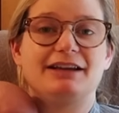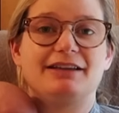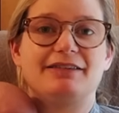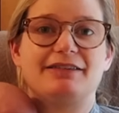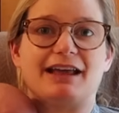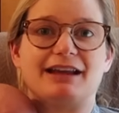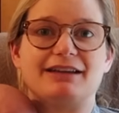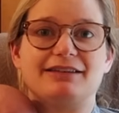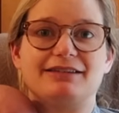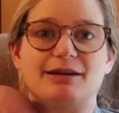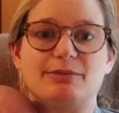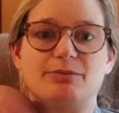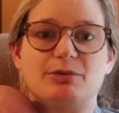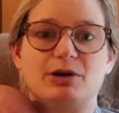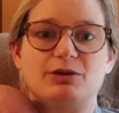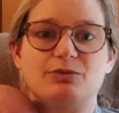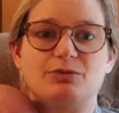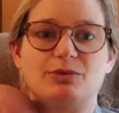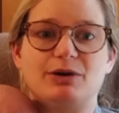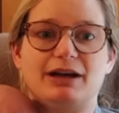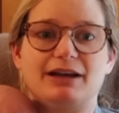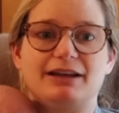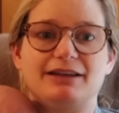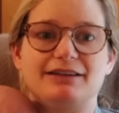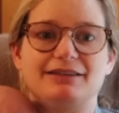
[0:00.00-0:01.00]
that someone
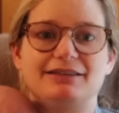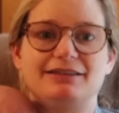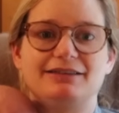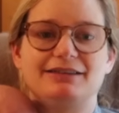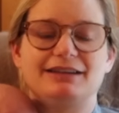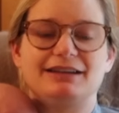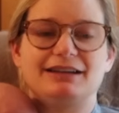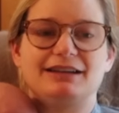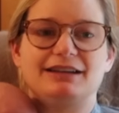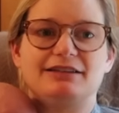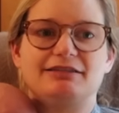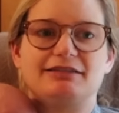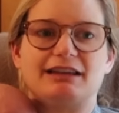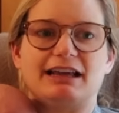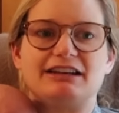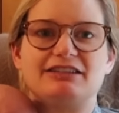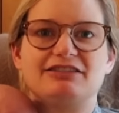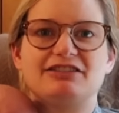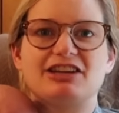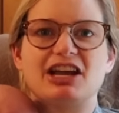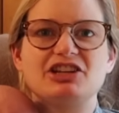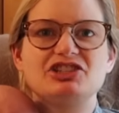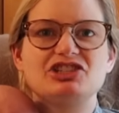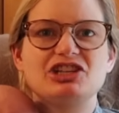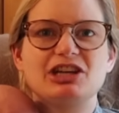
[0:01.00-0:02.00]
was like
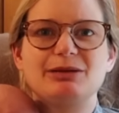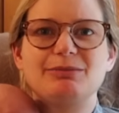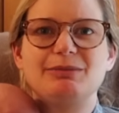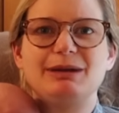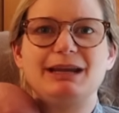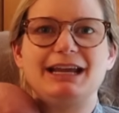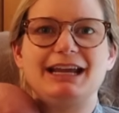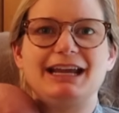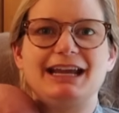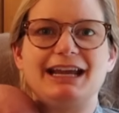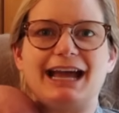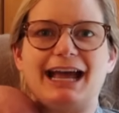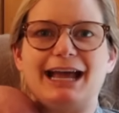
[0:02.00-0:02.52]
touching me